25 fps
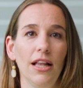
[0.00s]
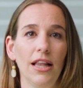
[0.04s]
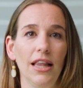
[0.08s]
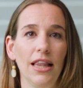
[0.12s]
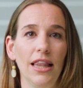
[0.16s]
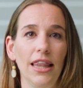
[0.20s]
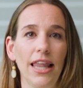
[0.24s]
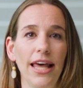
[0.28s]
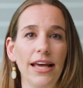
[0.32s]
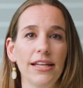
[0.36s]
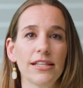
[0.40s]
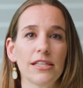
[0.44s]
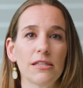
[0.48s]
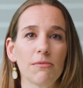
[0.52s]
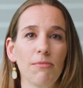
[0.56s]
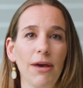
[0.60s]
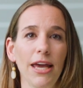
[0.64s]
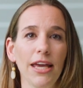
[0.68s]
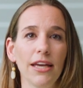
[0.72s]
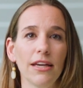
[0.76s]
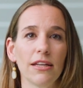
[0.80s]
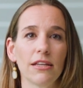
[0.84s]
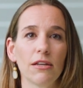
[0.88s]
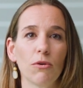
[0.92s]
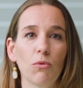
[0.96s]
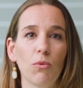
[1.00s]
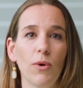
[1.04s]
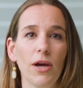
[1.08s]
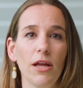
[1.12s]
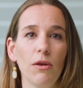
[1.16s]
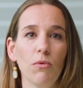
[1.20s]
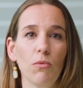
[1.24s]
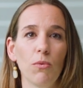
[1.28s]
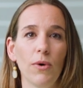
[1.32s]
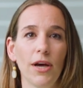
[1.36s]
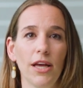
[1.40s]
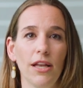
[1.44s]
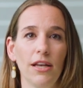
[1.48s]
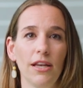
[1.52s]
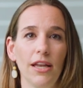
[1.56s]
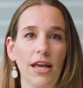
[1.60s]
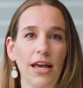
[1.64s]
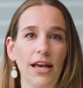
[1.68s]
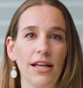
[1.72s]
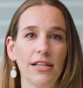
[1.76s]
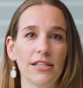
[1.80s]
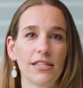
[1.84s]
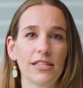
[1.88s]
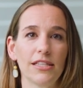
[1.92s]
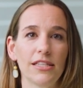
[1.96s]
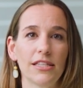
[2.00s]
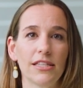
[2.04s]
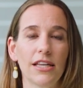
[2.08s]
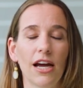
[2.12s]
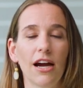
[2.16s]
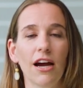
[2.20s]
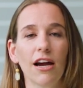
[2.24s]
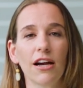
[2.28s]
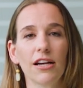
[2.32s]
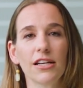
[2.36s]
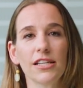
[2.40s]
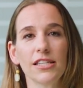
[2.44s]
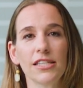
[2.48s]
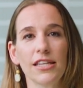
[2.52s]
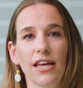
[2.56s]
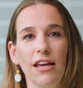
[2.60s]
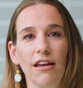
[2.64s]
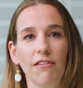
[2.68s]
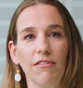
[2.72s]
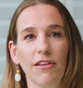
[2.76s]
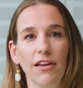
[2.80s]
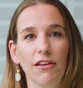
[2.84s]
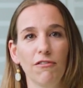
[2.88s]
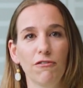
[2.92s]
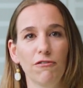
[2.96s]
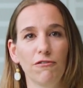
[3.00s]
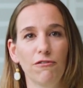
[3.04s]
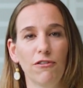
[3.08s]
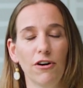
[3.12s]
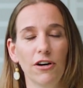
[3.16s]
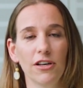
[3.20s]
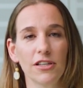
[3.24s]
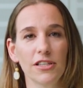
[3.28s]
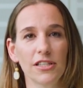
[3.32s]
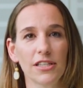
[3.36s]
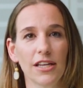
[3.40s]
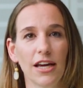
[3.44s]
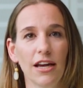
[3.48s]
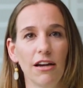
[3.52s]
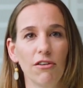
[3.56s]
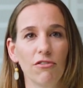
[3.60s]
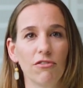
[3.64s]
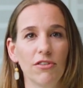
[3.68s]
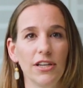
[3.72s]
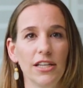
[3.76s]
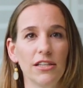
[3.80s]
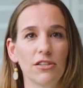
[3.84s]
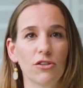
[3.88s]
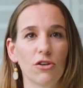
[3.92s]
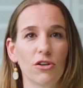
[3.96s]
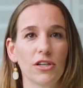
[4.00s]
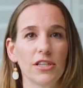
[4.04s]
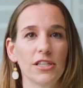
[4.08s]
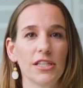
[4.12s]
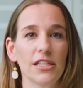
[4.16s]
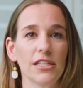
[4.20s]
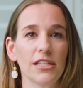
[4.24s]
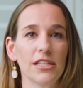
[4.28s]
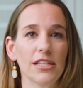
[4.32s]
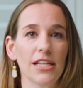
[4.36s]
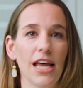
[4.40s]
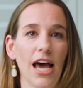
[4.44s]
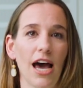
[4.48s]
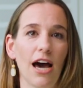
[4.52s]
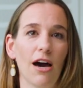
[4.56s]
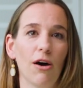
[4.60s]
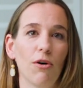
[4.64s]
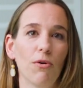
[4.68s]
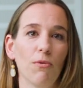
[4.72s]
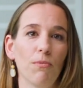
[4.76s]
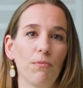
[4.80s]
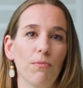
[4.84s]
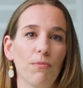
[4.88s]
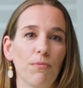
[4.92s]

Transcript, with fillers: Let's make it a win-win and start saving fossil resources now.